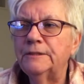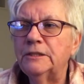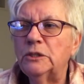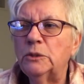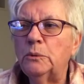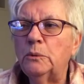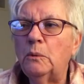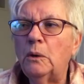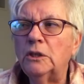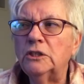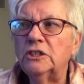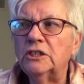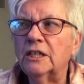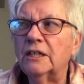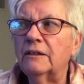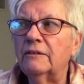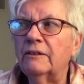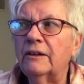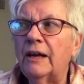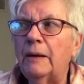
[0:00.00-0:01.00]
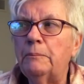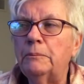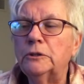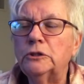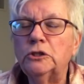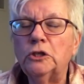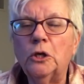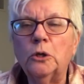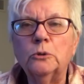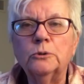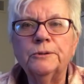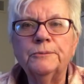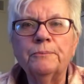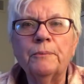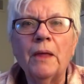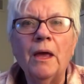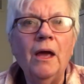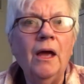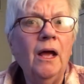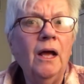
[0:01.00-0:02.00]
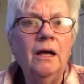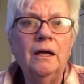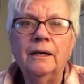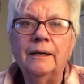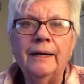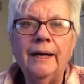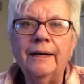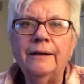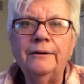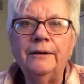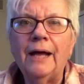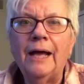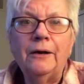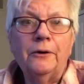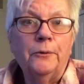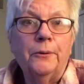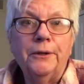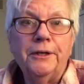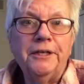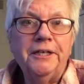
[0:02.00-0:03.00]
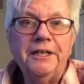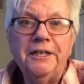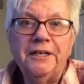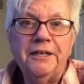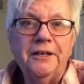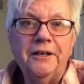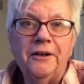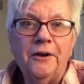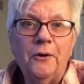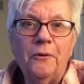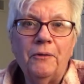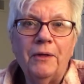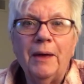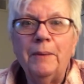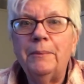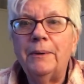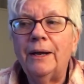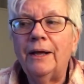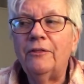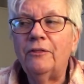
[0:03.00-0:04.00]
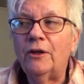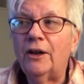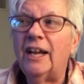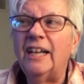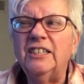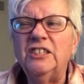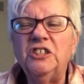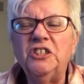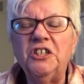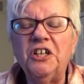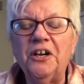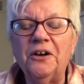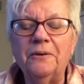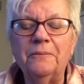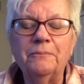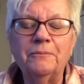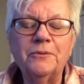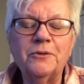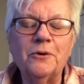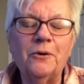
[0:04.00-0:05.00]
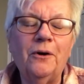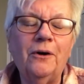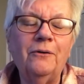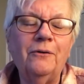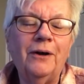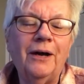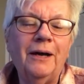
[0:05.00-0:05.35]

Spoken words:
So we'll watch a couple shows. I don't know why you needed to know that, but I thought I'd share. So, oh,